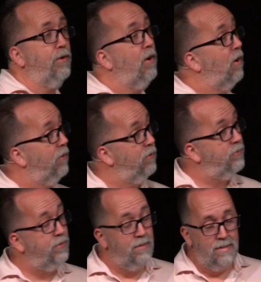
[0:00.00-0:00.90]

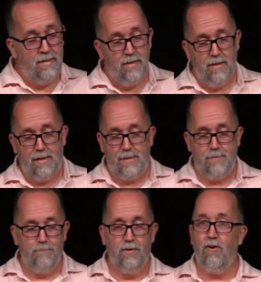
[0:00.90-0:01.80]
daughters. Uh,
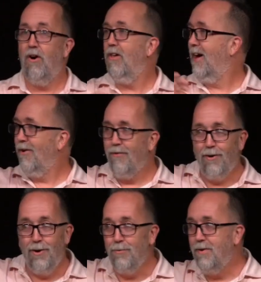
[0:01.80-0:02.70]
they're all out on their
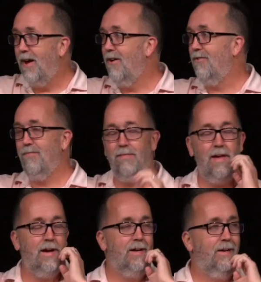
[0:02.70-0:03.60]
own now,
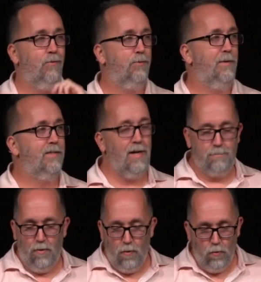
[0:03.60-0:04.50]
uh, which means
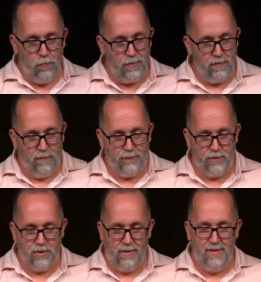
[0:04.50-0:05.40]
I'm old
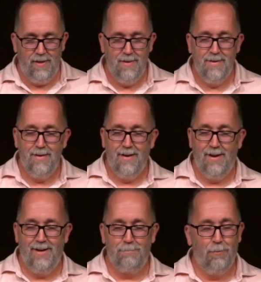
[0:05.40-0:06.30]
officially.
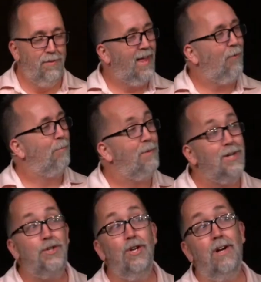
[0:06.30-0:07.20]
Uh, but when they were
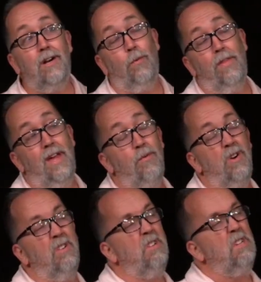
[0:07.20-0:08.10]
much younger, when they
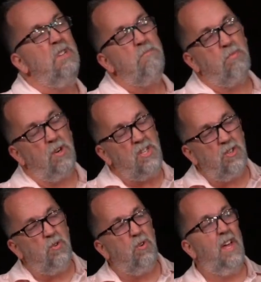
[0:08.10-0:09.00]
were
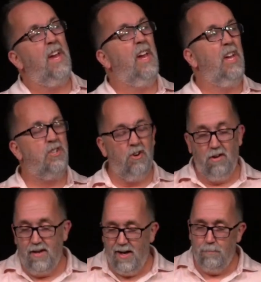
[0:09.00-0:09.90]
preschool age,
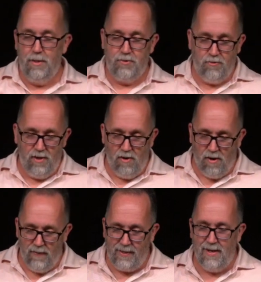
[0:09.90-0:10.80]
early elementary,
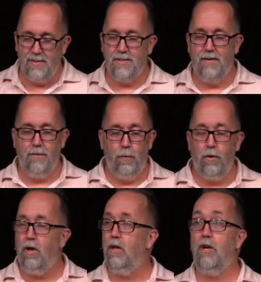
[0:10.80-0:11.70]
all of that kind of stuff, and we were
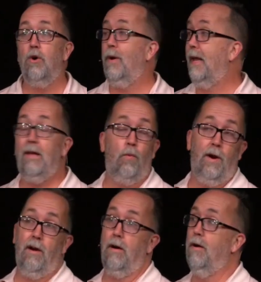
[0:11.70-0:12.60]
going to go
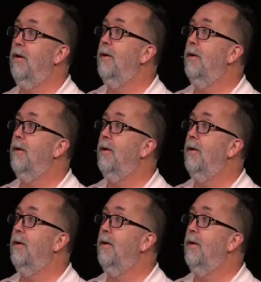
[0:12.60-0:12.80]
anywhere,